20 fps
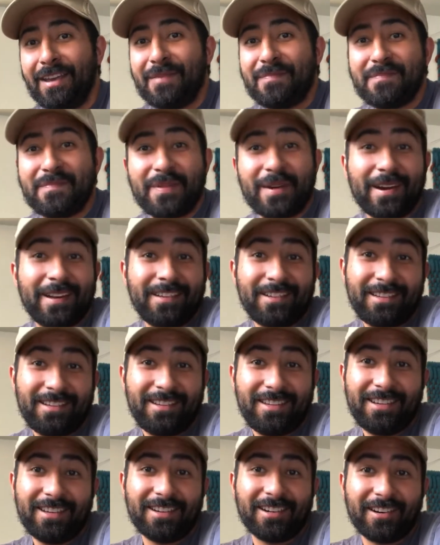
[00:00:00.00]
But,
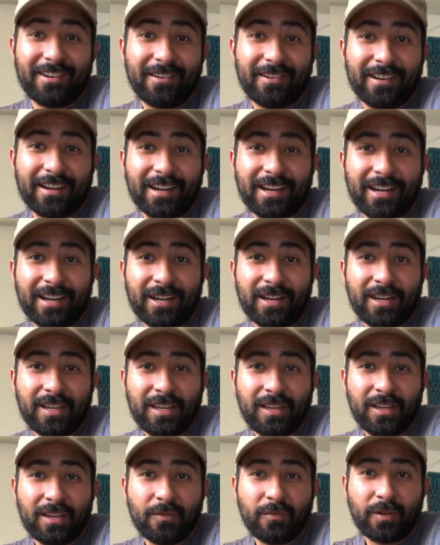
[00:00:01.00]
you know,
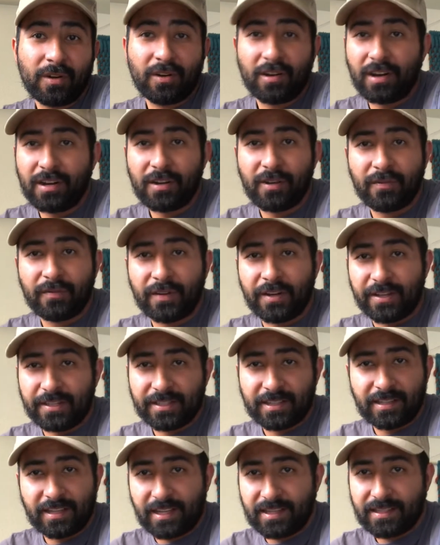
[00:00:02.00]
we're audiophiles,
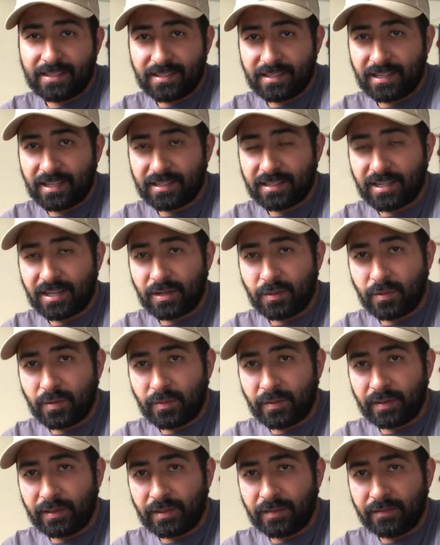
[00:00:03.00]
and that's kind of what
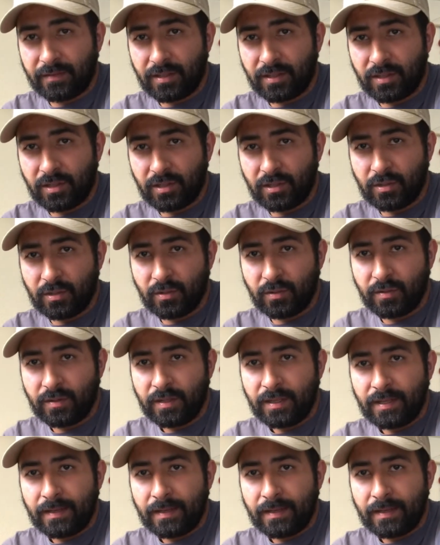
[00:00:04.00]
we love to do.